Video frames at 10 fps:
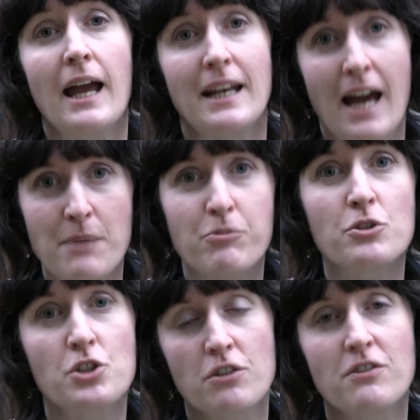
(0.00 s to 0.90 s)
In
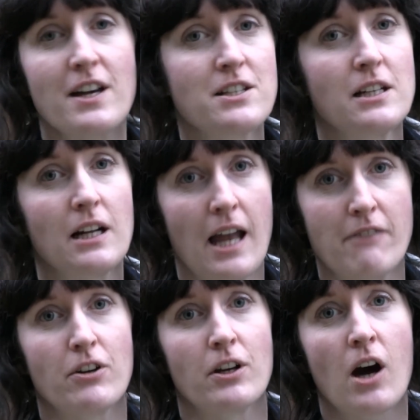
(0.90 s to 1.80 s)
April
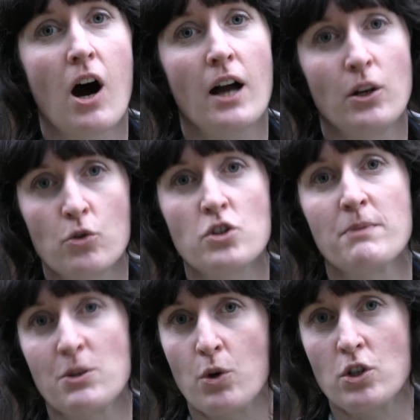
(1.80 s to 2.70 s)
2011, I
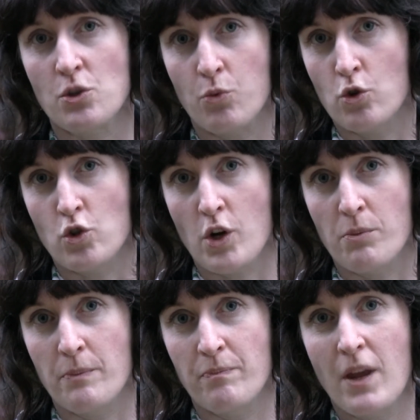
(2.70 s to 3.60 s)
launched Miss Wanda's Wardrobe.